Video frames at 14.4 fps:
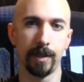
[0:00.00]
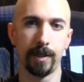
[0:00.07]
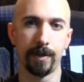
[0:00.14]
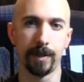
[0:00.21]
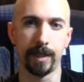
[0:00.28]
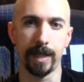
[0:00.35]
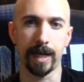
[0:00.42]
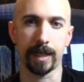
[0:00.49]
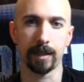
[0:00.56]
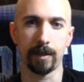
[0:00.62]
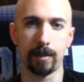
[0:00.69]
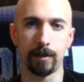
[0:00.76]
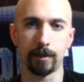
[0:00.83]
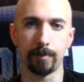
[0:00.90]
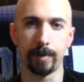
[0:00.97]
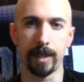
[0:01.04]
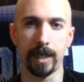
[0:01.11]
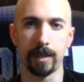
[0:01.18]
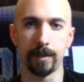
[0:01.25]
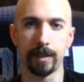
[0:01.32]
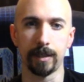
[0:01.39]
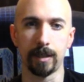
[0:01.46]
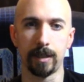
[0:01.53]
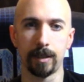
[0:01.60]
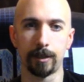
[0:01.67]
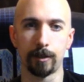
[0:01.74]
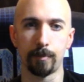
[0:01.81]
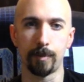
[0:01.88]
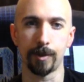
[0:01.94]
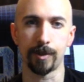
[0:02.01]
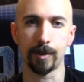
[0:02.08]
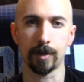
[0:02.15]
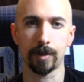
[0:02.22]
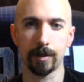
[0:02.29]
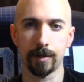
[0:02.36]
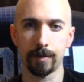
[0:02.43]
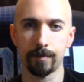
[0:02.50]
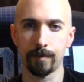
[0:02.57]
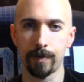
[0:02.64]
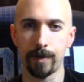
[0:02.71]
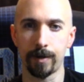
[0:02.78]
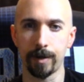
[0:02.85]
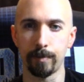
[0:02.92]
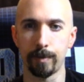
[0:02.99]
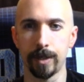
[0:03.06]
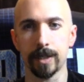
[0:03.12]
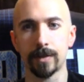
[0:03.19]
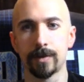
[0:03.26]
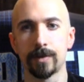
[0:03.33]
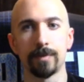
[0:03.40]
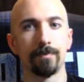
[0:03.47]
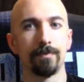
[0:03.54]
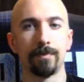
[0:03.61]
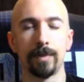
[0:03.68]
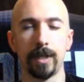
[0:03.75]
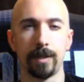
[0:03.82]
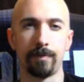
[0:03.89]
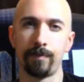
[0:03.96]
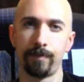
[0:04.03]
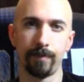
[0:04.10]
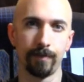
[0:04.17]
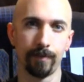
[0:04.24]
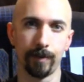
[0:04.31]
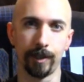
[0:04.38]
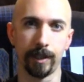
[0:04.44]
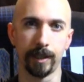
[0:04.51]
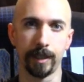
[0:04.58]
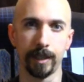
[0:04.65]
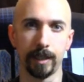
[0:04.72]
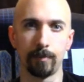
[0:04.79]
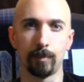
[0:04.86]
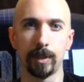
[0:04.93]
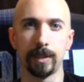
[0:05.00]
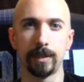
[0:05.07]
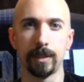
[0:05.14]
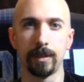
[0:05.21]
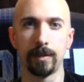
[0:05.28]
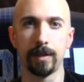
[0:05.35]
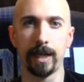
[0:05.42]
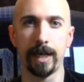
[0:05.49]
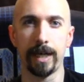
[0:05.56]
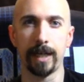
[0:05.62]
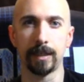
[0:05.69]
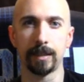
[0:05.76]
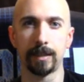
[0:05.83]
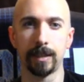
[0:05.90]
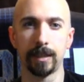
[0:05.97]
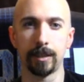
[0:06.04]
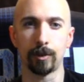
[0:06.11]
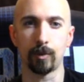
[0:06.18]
The NECA Ultimate Alien Hunter Berserker, $30. No, you can get them retail at $10 to